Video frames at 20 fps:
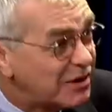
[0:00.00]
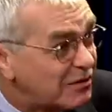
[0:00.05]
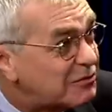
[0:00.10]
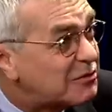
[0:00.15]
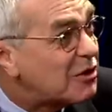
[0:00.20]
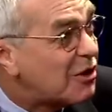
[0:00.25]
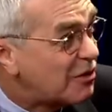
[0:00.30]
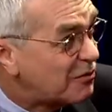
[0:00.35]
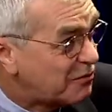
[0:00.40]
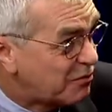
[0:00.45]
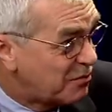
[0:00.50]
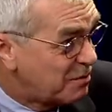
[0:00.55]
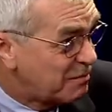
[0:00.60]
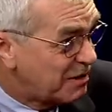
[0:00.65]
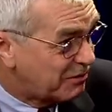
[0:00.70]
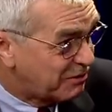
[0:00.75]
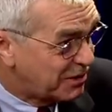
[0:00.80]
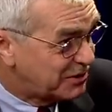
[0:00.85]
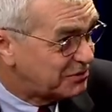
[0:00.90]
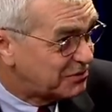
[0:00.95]
have gone for
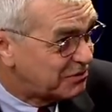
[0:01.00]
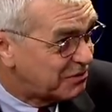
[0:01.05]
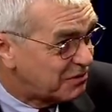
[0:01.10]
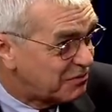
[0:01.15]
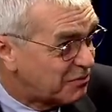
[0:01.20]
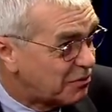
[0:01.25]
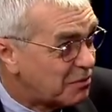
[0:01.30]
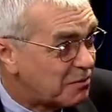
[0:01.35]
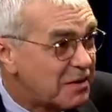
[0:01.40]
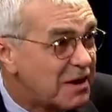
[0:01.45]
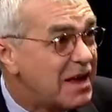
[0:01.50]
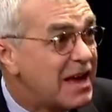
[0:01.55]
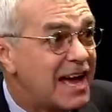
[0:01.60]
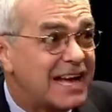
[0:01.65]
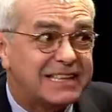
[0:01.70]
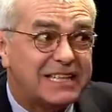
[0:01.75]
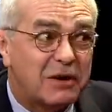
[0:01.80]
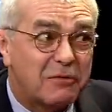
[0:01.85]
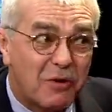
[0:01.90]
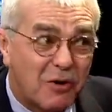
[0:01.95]
immigration reform, mm-hmm.
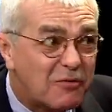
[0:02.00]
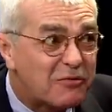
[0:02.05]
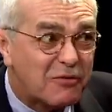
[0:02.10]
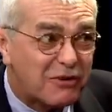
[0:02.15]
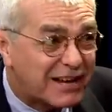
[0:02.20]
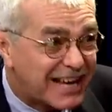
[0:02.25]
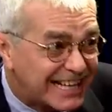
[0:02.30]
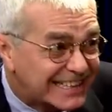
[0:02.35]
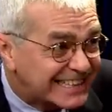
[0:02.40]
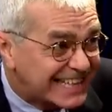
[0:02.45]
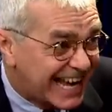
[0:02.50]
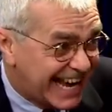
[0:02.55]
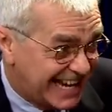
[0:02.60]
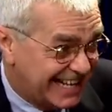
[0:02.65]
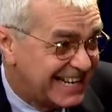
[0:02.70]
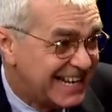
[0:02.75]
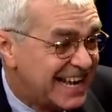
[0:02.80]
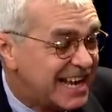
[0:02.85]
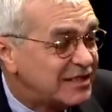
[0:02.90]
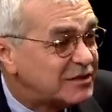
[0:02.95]
and they won't forget that.
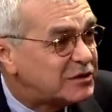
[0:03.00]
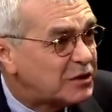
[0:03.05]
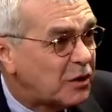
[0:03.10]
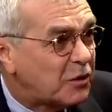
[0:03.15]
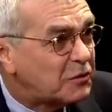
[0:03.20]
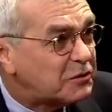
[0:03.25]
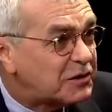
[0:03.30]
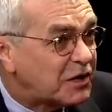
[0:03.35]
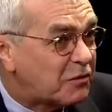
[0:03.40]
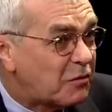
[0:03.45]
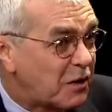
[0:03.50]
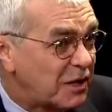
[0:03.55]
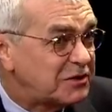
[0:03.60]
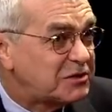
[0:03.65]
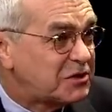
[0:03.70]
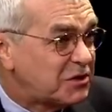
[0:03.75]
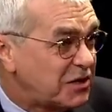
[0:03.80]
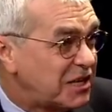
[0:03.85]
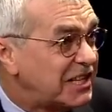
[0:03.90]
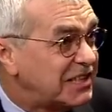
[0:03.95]
So the
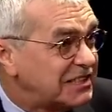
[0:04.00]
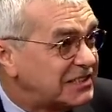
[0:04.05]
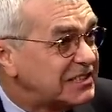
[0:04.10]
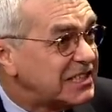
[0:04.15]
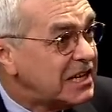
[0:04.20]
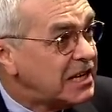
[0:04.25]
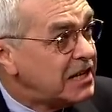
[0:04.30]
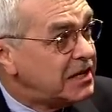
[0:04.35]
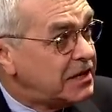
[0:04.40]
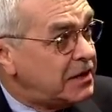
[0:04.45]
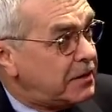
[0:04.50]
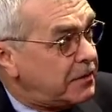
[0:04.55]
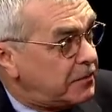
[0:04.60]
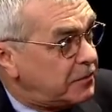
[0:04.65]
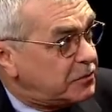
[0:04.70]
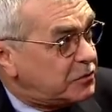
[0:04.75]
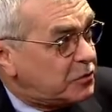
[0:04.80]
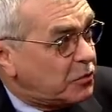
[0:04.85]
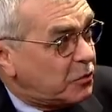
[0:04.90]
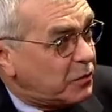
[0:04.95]
question is,
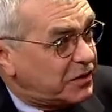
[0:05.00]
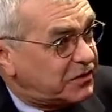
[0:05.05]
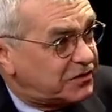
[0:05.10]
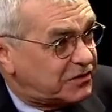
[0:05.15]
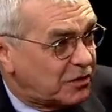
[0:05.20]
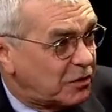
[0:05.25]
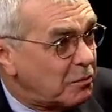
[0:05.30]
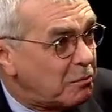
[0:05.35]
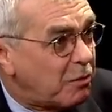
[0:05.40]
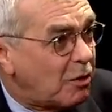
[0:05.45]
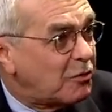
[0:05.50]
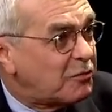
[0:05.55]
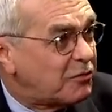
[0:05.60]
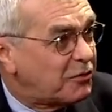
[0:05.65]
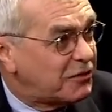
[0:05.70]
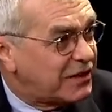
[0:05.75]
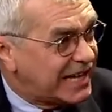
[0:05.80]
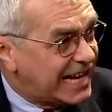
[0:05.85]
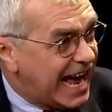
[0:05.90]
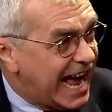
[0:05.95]
do we still vote for
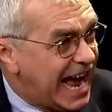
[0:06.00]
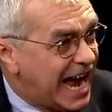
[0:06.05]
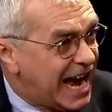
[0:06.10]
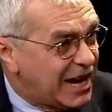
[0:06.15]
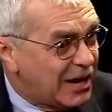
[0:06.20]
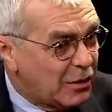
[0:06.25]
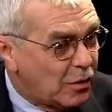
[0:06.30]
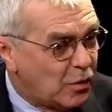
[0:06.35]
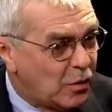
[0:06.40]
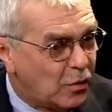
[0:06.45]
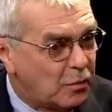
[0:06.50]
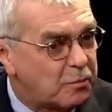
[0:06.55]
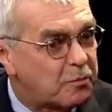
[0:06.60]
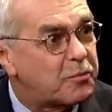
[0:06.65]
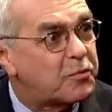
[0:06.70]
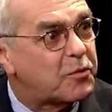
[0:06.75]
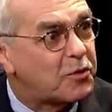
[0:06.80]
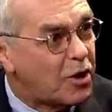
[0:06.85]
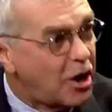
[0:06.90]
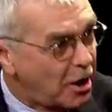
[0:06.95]
the guy who
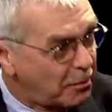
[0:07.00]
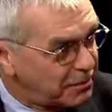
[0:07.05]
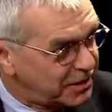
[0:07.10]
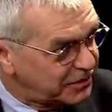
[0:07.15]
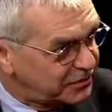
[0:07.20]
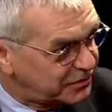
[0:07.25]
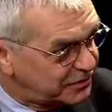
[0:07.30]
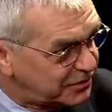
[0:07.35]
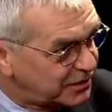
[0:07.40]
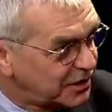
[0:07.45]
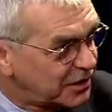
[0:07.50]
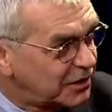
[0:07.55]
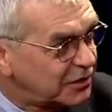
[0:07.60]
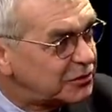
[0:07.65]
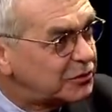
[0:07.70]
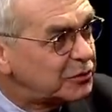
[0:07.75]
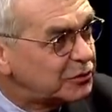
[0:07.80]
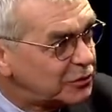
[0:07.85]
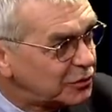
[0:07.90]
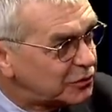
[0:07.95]
promised
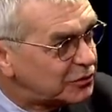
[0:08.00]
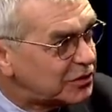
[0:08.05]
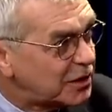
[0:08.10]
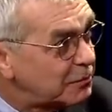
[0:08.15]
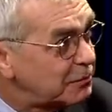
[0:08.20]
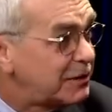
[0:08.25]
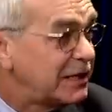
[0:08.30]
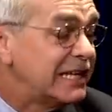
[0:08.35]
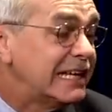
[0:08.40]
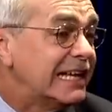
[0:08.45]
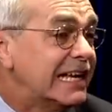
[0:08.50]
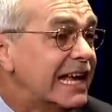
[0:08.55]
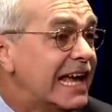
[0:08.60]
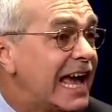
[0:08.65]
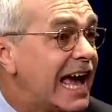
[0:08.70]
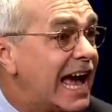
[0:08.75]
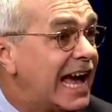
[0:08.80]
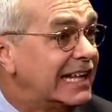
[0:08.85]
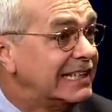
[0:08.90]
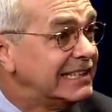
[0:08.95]
to do something
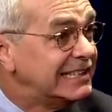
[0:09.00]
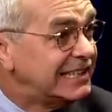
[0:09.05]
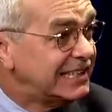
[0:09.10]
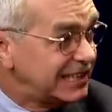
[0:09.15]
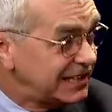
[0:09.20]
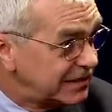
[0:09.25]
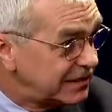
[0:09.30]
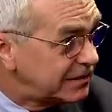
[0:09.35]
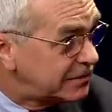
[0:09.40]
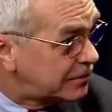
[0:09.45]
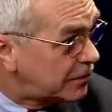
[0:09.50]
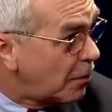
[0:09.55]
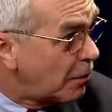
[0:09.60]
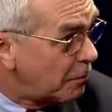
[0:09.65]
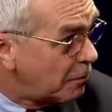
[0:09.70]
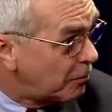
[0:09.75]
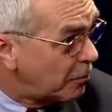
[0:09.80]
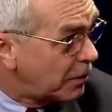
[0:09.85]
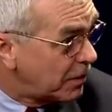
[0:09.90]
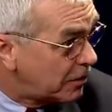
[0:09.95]
and didn't
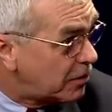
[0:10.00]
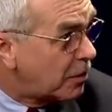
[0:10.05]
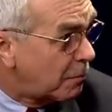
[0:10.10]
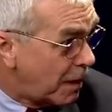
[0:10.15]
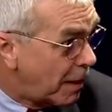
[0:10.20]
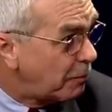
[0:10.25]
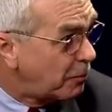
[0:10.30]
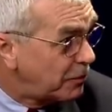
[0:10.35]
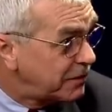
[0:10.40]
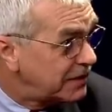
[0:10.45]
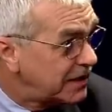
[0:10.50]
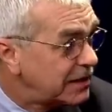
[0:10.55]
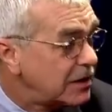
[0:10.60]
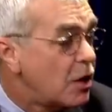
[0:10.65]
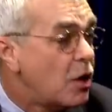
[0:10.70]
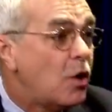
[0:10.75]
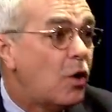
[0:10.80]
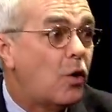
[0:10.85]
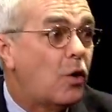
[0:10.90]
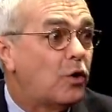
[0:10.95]
come up with it,
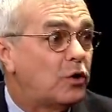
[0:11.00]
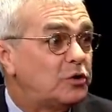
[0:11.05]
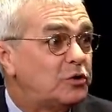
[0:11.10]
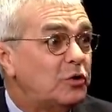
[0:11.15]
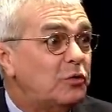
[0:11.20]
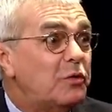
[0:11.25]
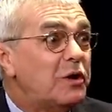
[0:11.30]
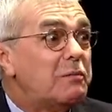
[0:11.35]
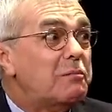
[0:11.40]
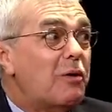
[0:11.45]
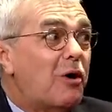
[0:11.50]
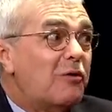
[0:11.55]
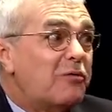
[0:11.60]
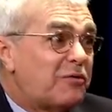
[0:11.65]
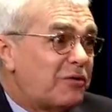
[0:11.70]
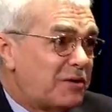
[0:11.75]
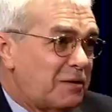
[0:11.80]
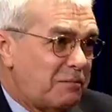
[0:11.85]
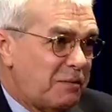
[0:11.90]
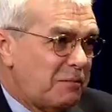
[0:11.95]
or do we vote
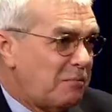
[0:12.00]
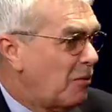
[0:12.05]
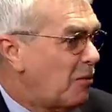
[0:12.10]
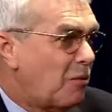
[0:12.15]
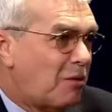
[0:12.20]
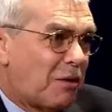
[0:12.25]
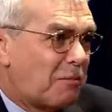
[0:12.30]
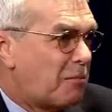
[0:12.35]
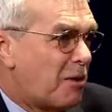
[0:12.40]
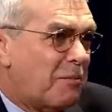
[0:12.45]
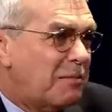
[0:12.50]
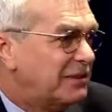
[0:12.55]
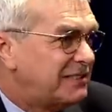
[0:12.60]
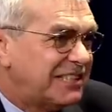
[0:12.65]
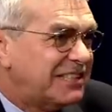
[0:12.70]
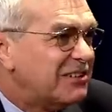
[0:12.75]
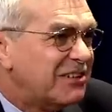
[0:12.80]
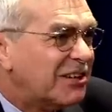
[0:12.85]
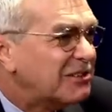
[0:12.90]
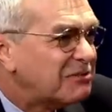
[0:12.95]
for the people who are
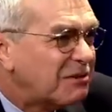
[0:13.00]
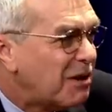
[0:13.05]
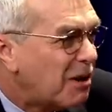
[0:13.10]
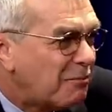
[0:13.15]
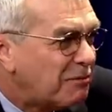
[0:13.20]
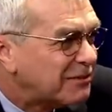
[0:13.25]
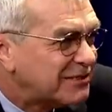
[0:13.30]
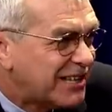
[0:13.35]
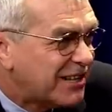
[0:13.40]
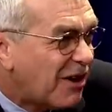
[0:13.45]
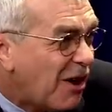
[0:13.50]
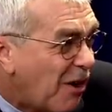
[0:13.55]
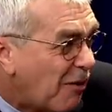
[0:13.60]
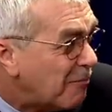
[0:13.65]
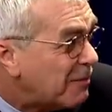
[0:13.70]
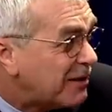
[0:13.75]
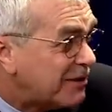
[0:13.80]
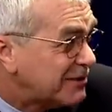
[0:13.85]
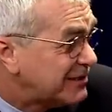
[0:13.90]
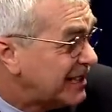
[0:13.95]
promising not to help us at all?
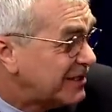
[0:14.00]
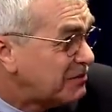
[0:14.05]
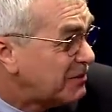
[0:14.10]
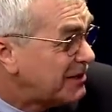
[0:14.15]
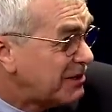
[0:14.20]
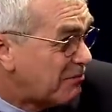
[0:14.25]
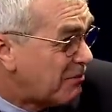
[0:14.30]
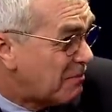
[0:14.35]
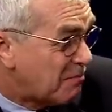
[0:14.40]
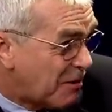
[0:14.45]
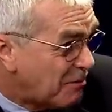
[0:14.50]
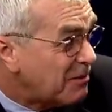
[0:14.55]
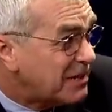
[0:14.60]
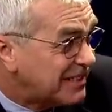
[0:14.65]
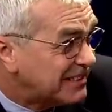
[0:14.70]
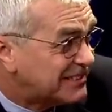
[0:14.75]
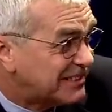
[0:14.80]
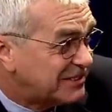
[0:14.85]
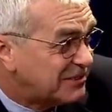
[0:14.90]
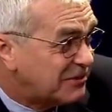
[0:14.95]
Because that's what the
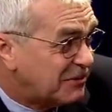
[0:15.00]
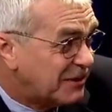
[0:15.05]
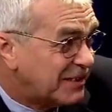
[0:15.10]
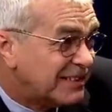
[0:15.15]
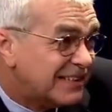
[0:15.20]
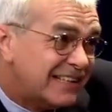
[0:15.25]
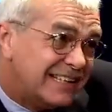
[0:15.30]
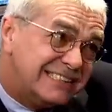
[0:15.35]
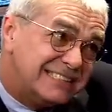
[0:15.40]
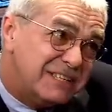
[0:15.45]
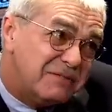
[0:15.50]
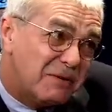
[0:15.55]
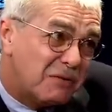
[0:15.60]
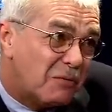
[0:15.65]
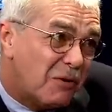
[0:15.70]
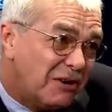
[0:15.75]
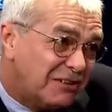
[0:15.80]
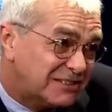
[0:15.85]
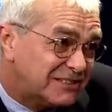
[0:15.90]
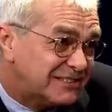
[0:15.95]
Republicans are doing. It's even
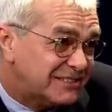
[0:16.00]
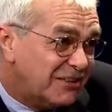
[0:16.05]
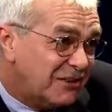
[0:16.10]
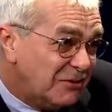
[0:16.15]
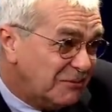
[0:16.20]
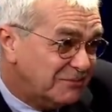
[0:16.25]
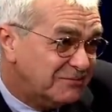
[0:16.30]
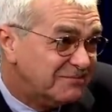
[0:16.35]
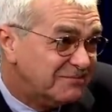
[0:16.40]
worse, no?